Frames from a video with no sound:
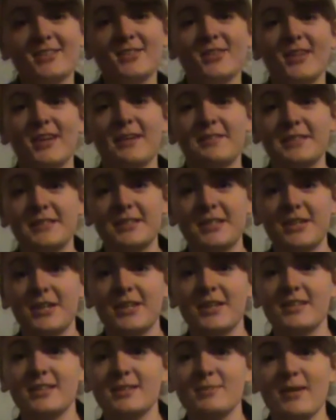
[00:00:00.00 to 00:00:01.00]
all I have to tell you
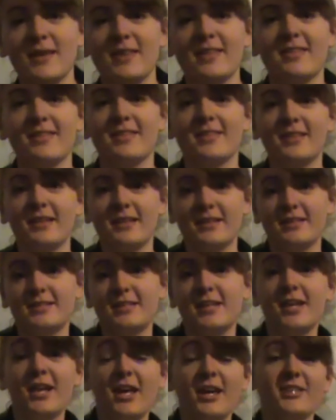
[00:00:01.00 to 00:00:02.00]
this month.
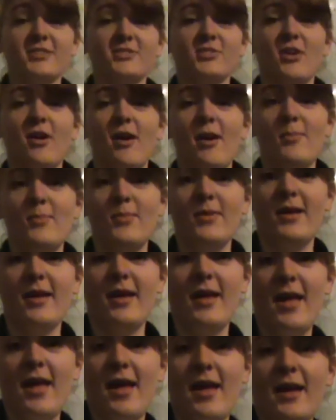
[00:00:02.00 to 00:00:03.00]
See you next time,
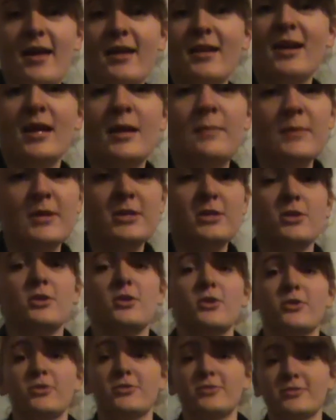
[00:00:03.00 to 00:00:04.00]
and I miss you
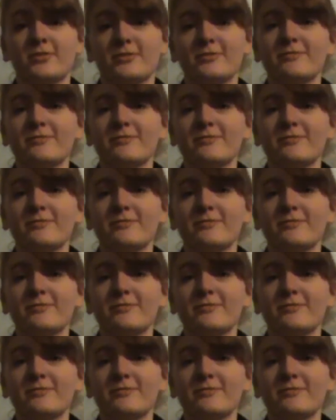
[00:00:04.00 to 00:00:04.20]
loads.